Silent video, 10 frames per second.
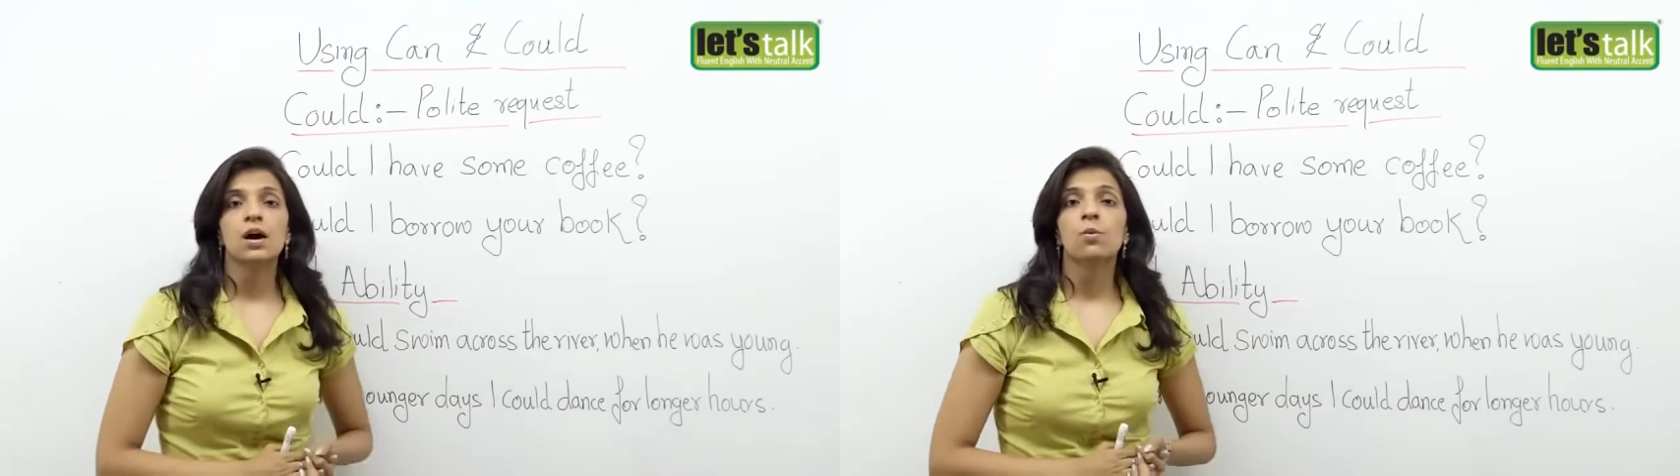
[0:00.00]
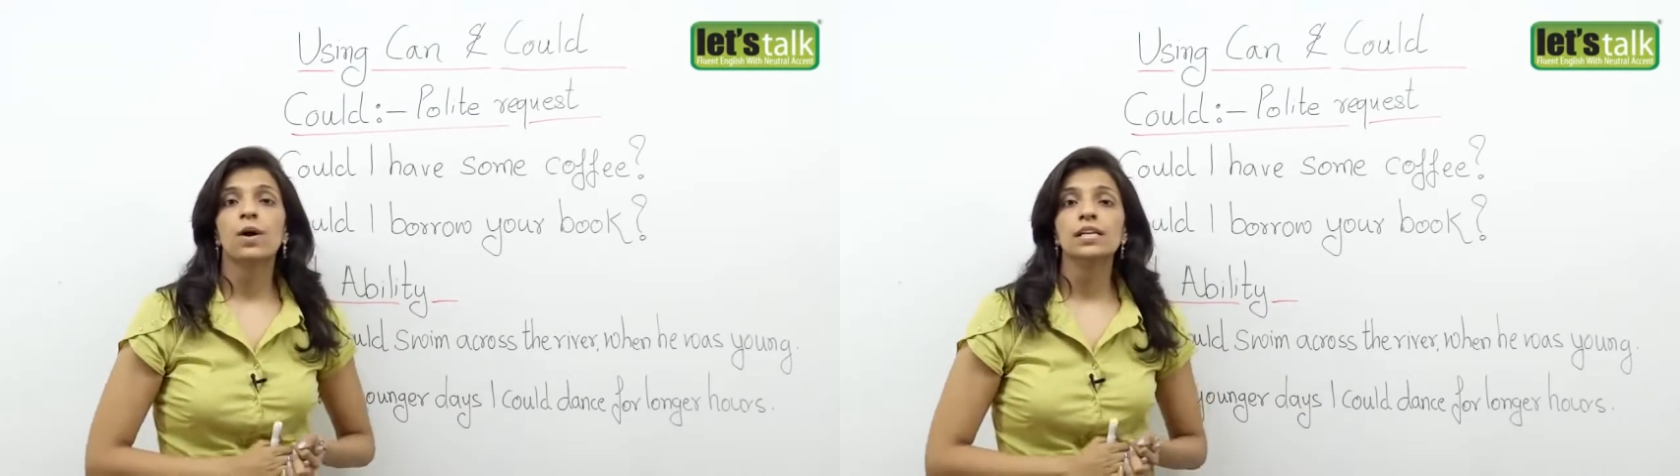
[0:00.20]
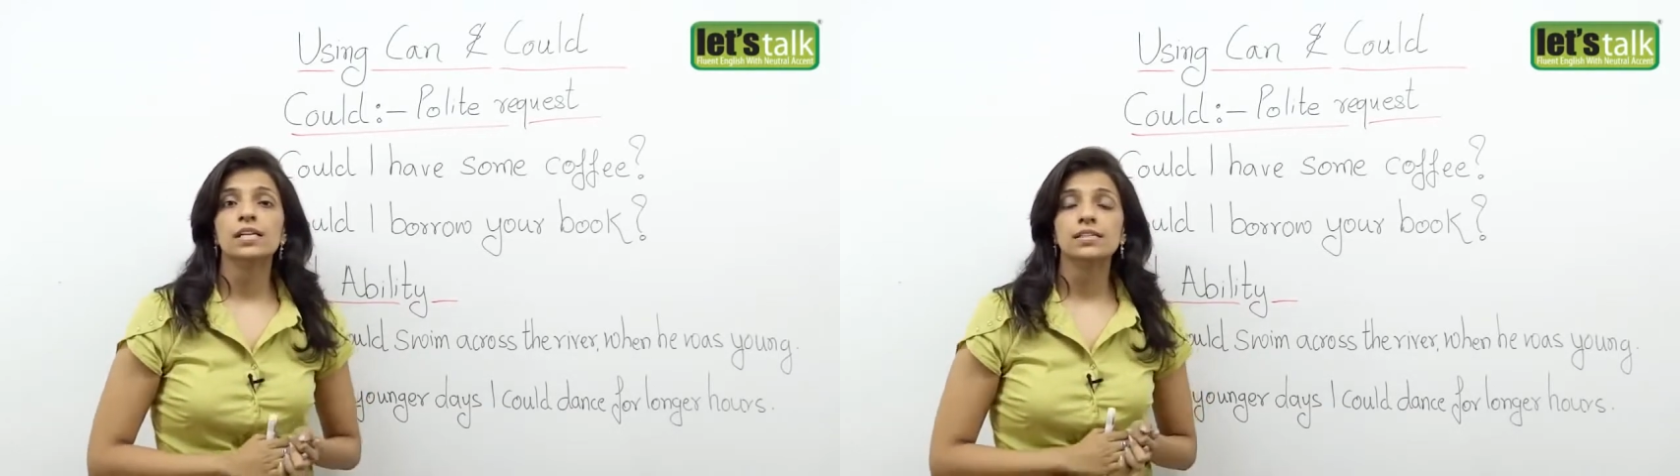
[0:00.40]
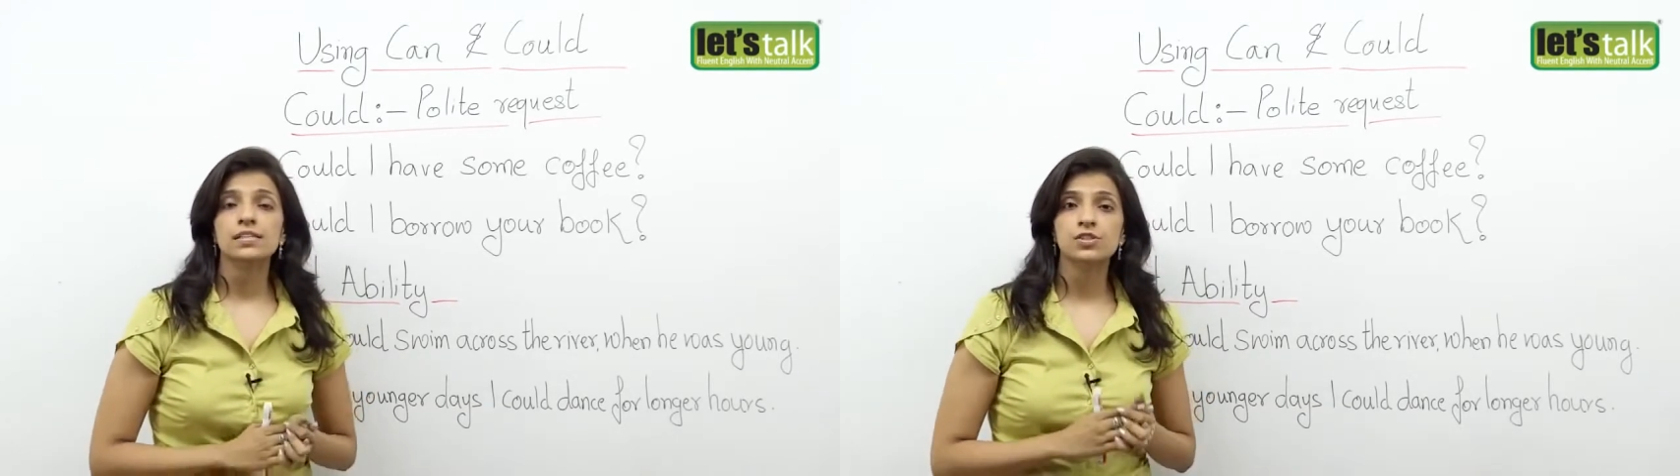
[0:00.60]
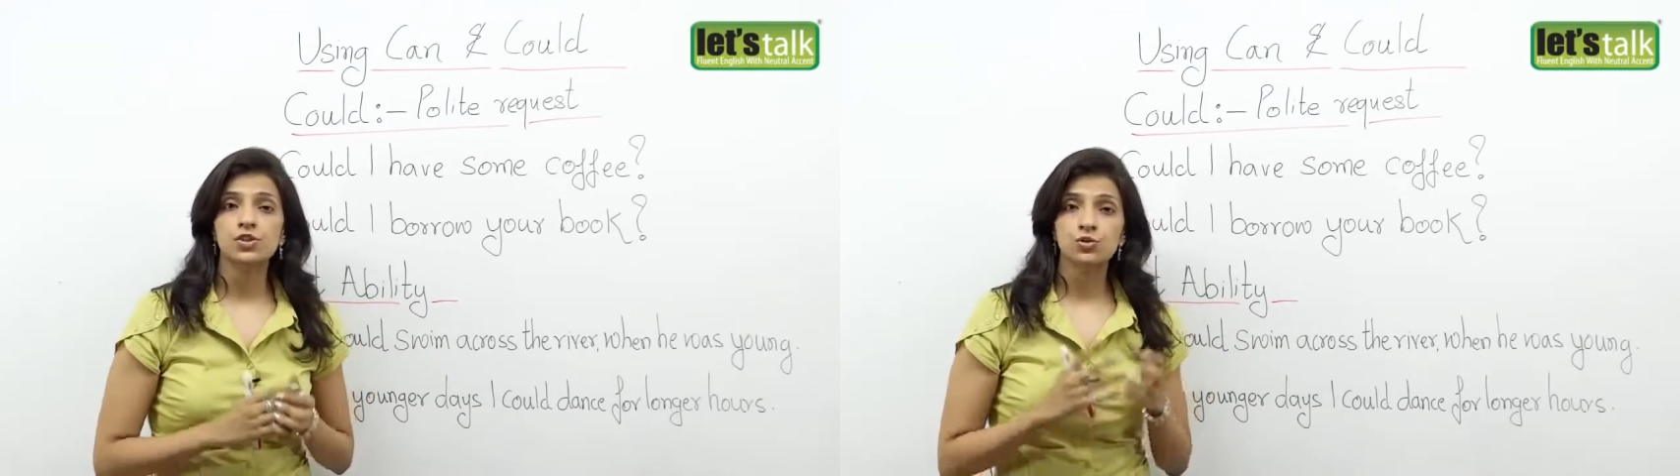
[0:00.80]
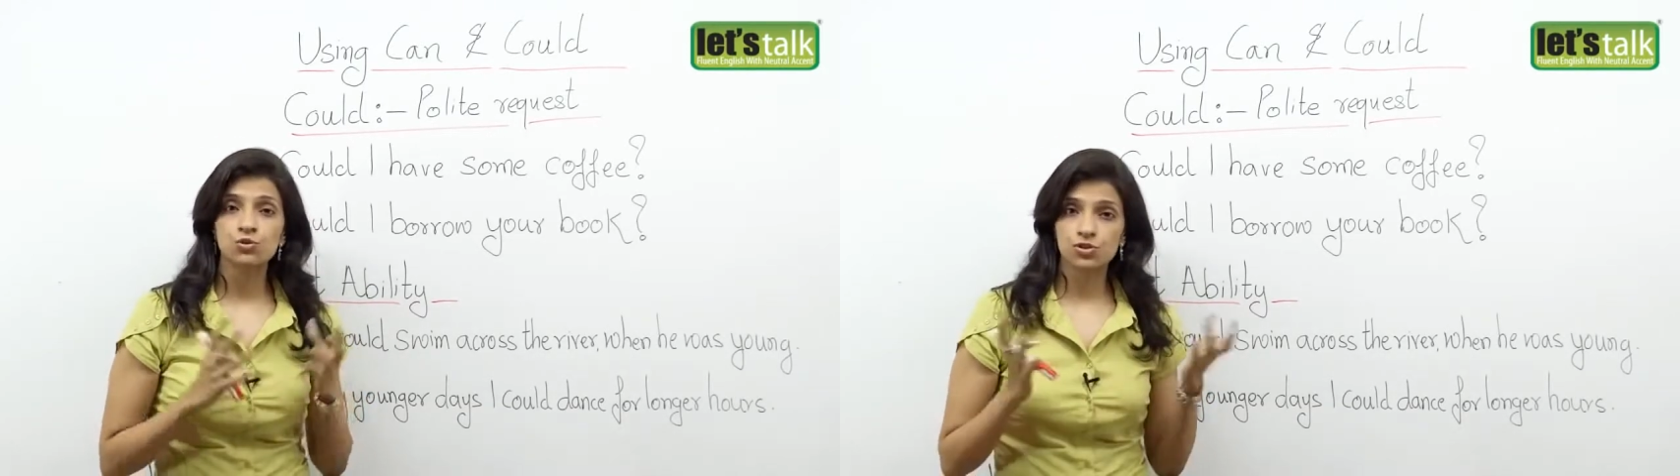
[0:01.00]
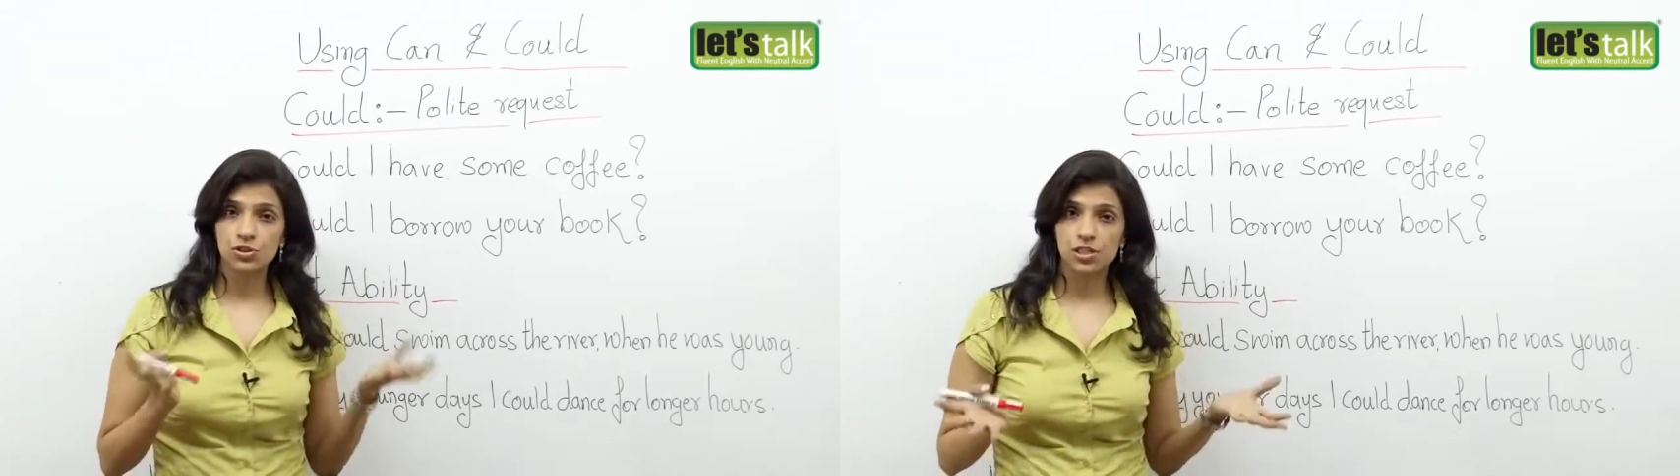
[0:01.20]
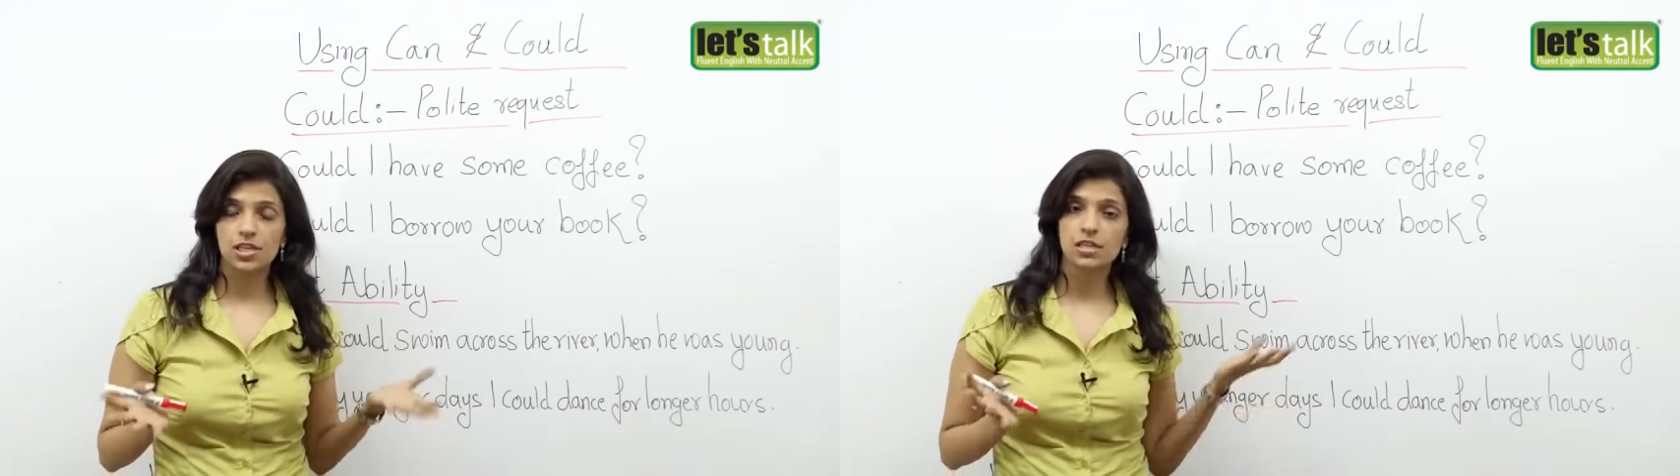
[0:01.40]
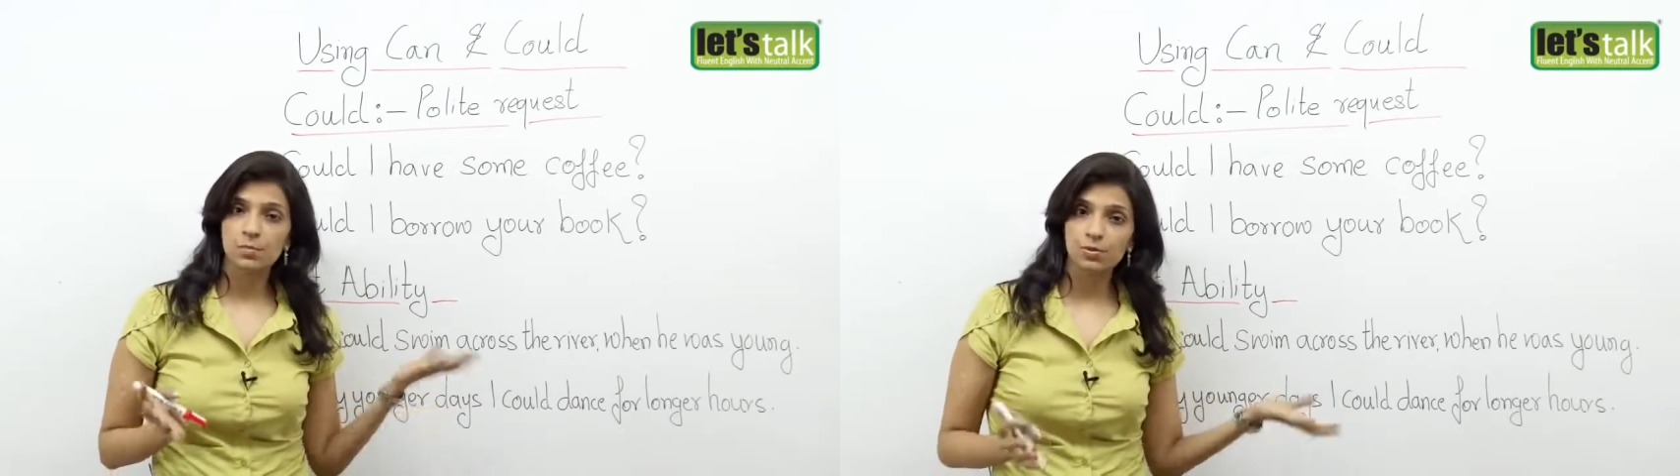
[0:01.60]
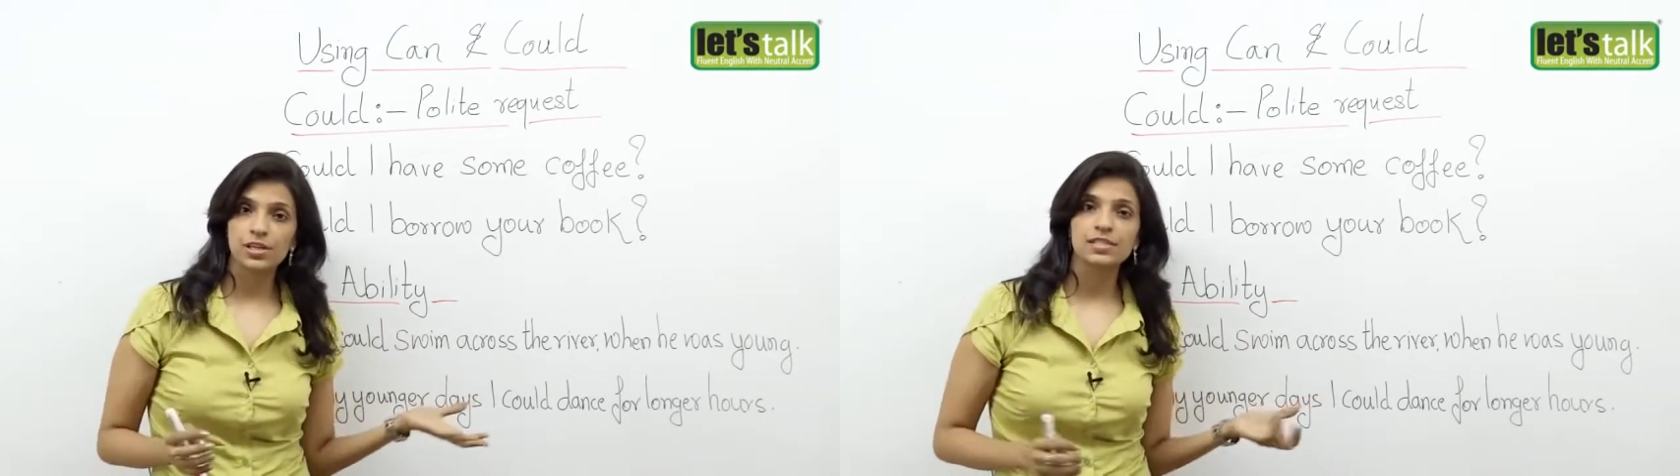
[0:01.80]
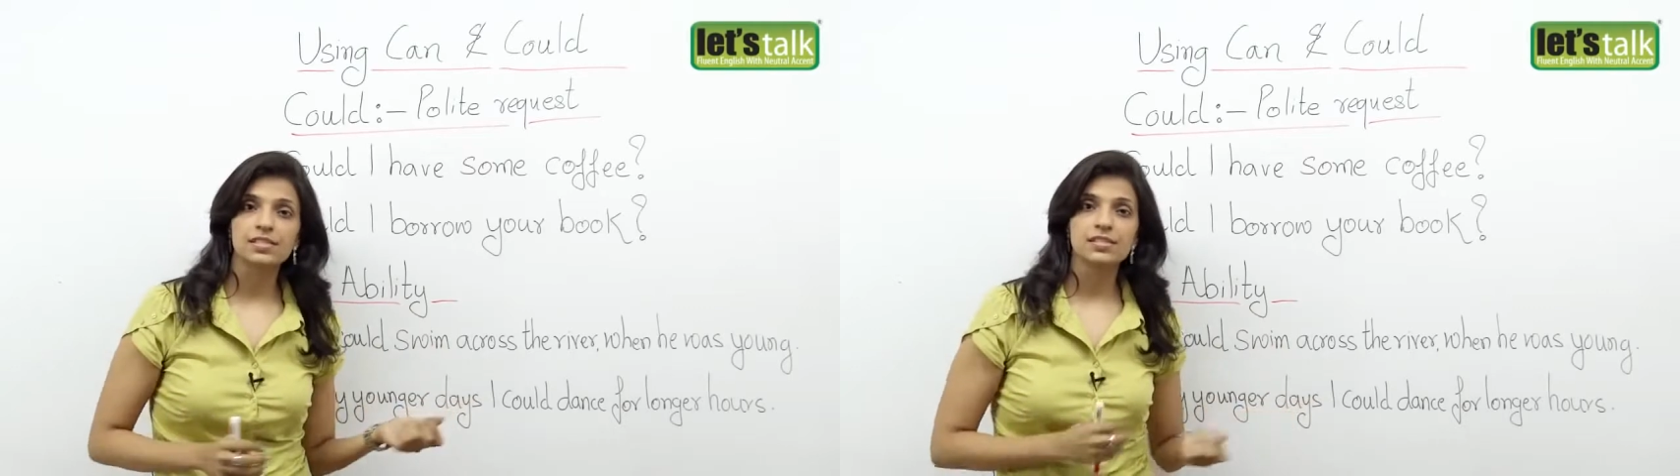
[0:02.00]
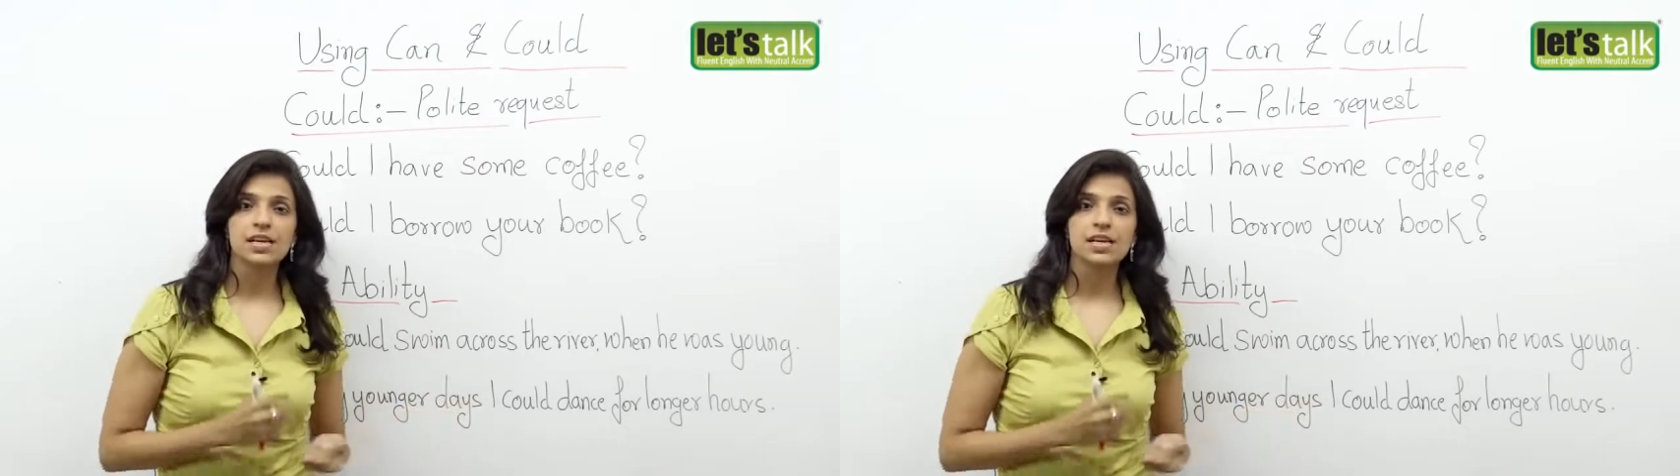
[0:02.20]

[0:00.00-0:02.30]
Well, it is used in the present